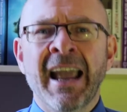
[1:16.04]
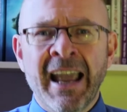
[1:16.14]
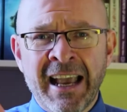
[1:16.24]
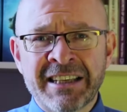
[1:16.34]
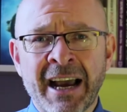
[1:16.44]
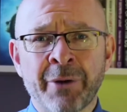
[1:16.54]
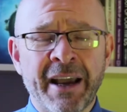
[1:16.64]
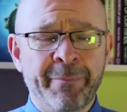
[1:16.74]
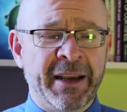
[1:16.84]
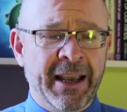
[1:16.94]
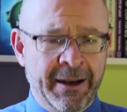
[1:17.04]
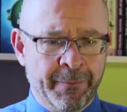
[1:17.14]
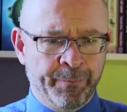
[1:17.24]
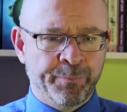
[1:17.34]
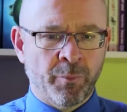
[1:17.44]
Here's how they
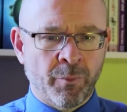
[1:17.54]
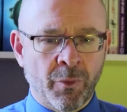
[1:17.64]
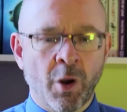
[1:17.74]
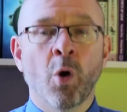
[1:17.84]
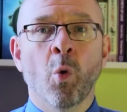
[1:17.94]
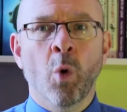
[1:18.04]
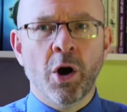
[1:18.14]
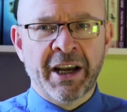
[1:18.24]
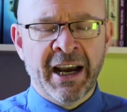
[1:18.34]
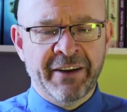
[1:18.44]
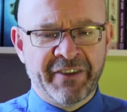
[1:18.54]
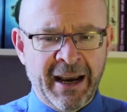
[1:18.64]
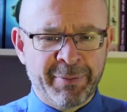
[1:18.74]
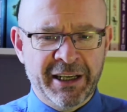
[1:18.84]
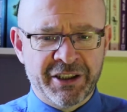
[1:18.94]
begin. What kind of
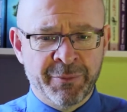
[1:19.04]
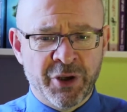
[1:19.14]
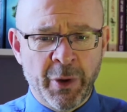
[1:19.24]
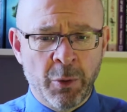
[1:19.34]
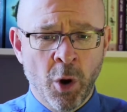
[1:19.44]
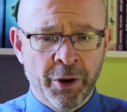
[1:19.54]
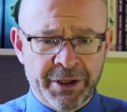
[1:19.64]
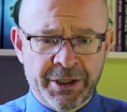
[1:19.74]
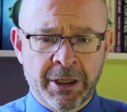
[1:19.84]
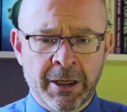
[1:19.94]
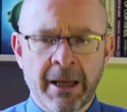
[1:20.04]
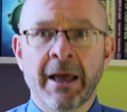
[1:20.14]
capitalism do we want?